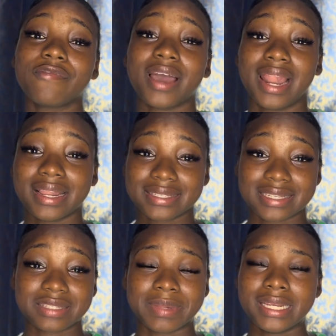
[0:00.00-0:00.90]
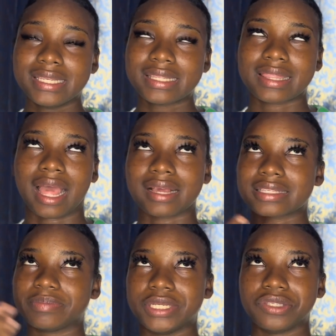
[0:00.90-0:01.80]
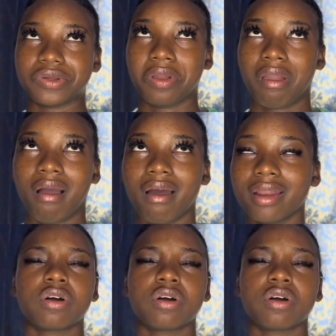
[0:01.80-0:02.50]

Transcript: final assessment. Thanks be to God.